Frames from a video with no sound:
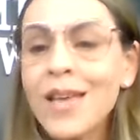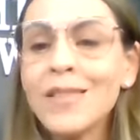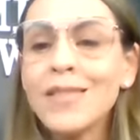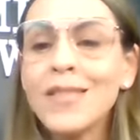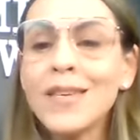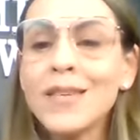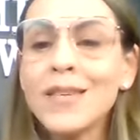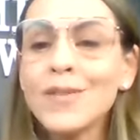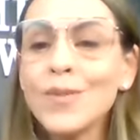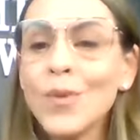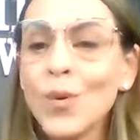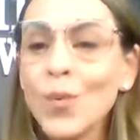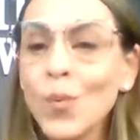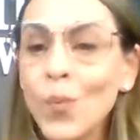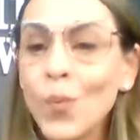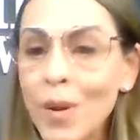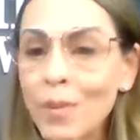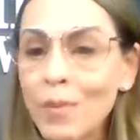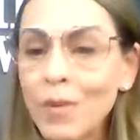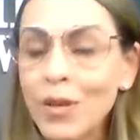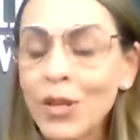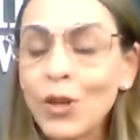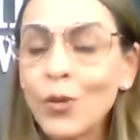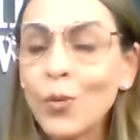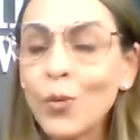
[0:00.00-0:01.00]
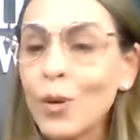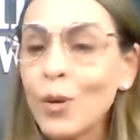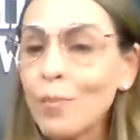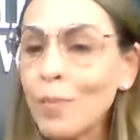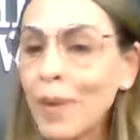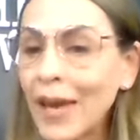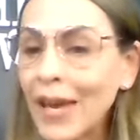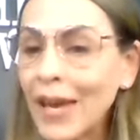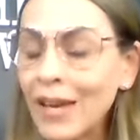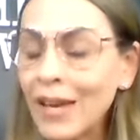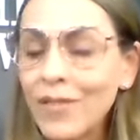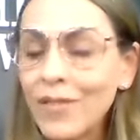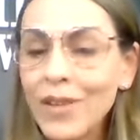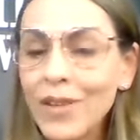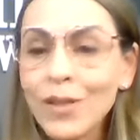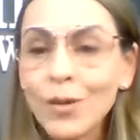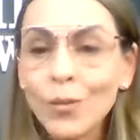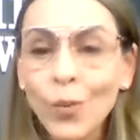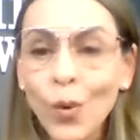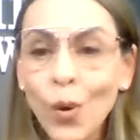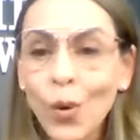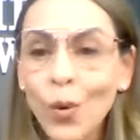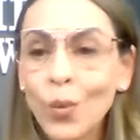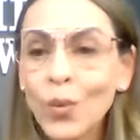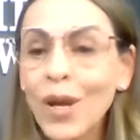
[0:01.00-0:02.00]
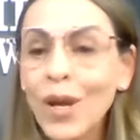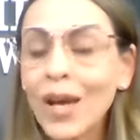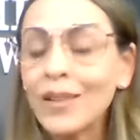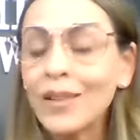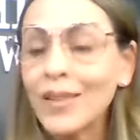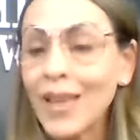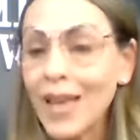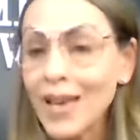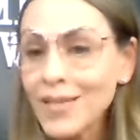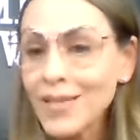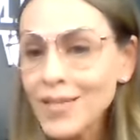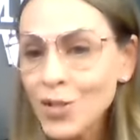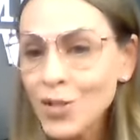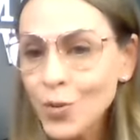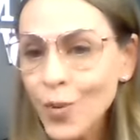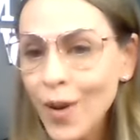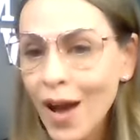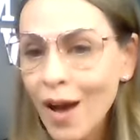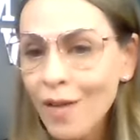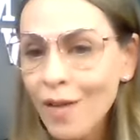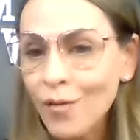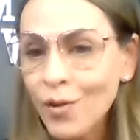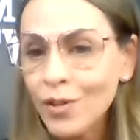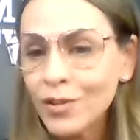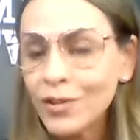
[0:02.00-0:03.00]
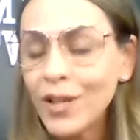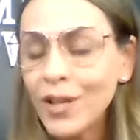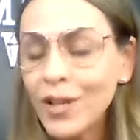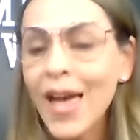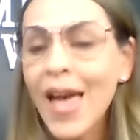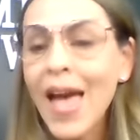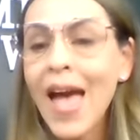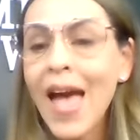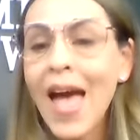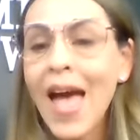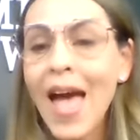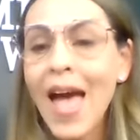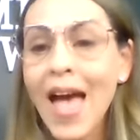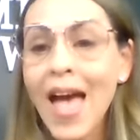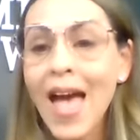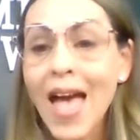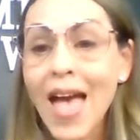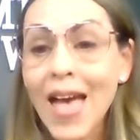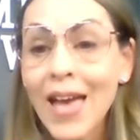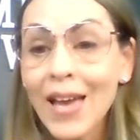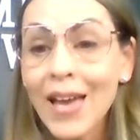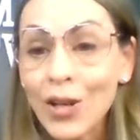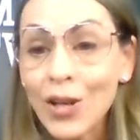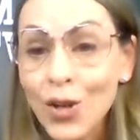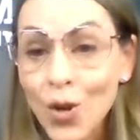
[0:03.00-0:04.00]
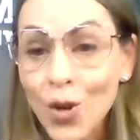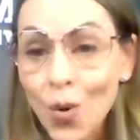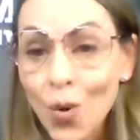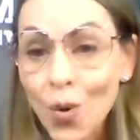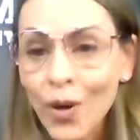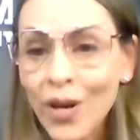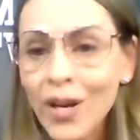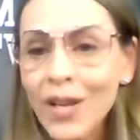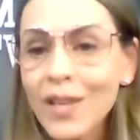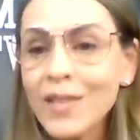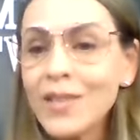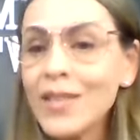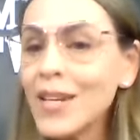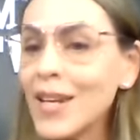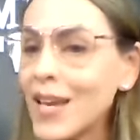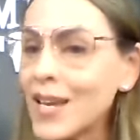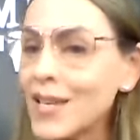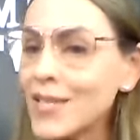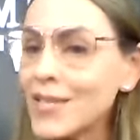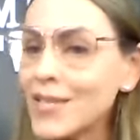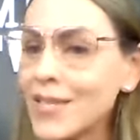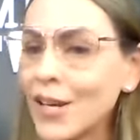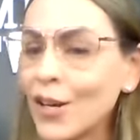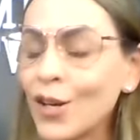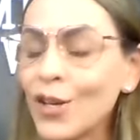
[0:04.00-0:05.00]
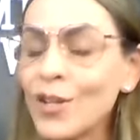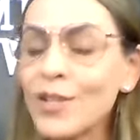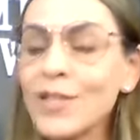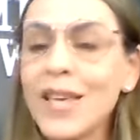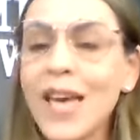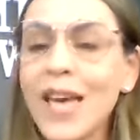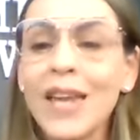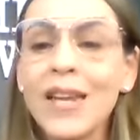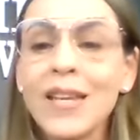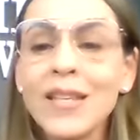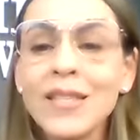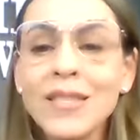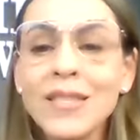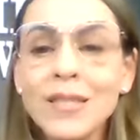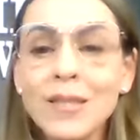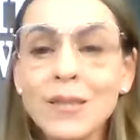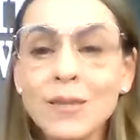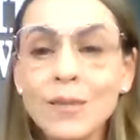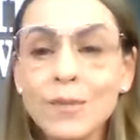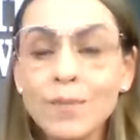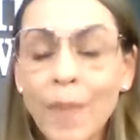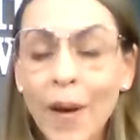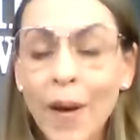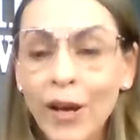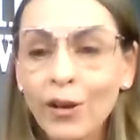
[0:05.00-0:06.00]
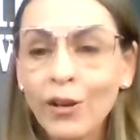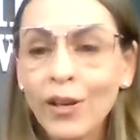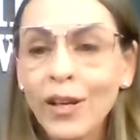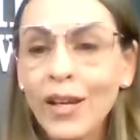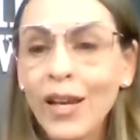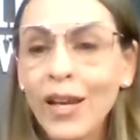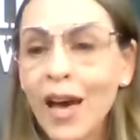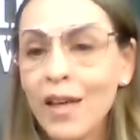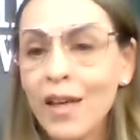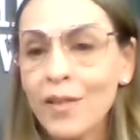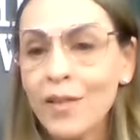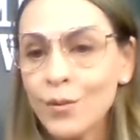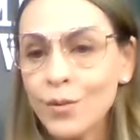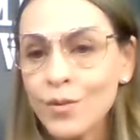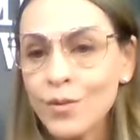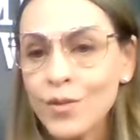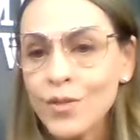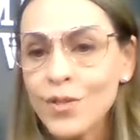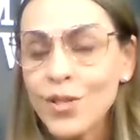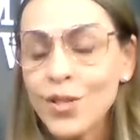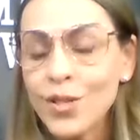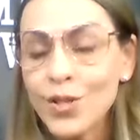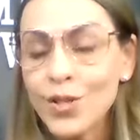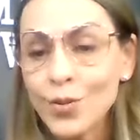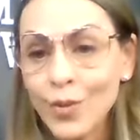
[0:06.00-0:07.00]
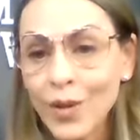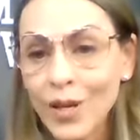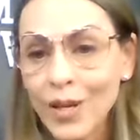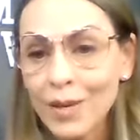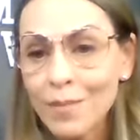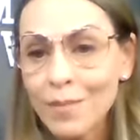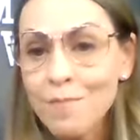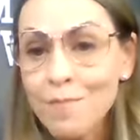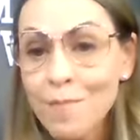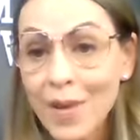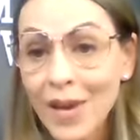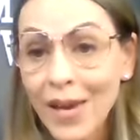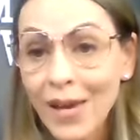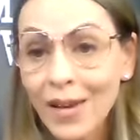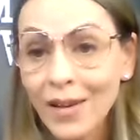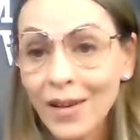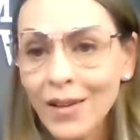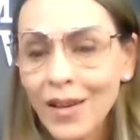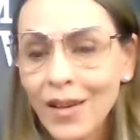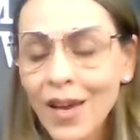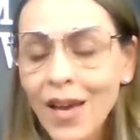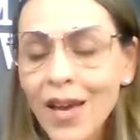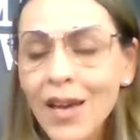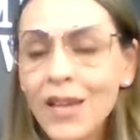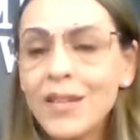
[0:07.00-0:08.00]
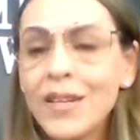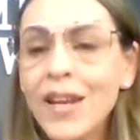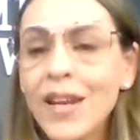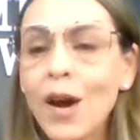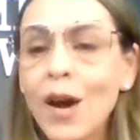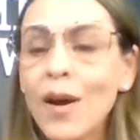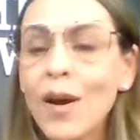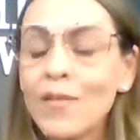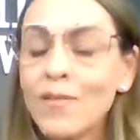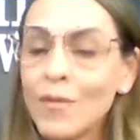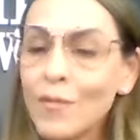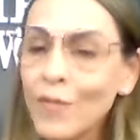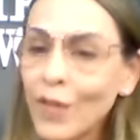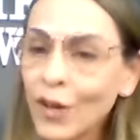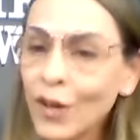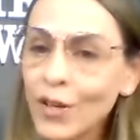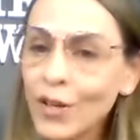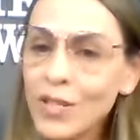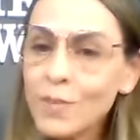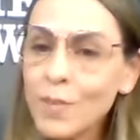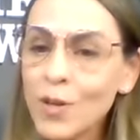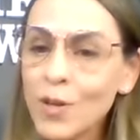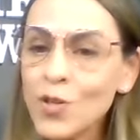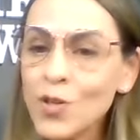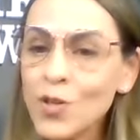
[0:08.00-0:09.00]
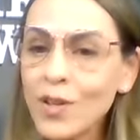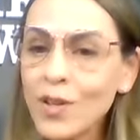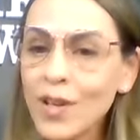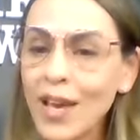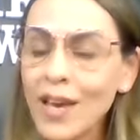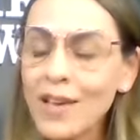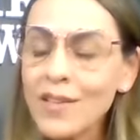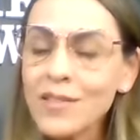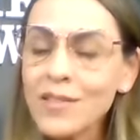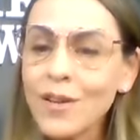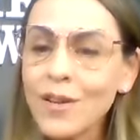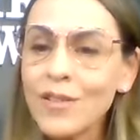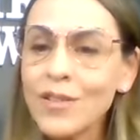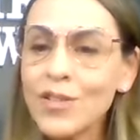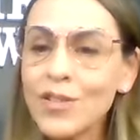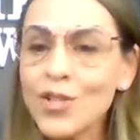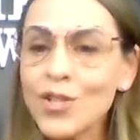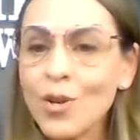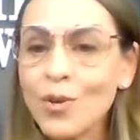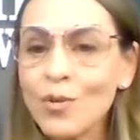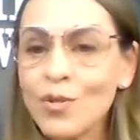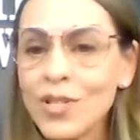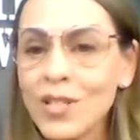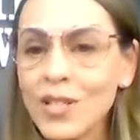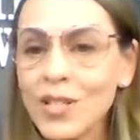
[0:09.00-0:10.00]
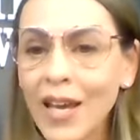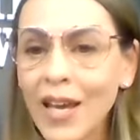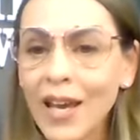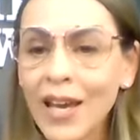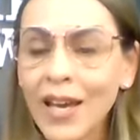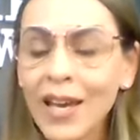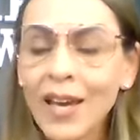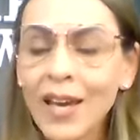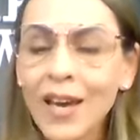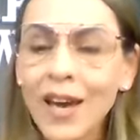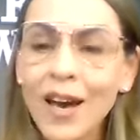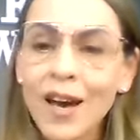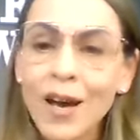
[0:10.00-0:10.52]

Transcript: These are women who are paving the road less traveled, ignoring the naysayers, and inspiring others to dream big. Now, I have a very special guest on the show today.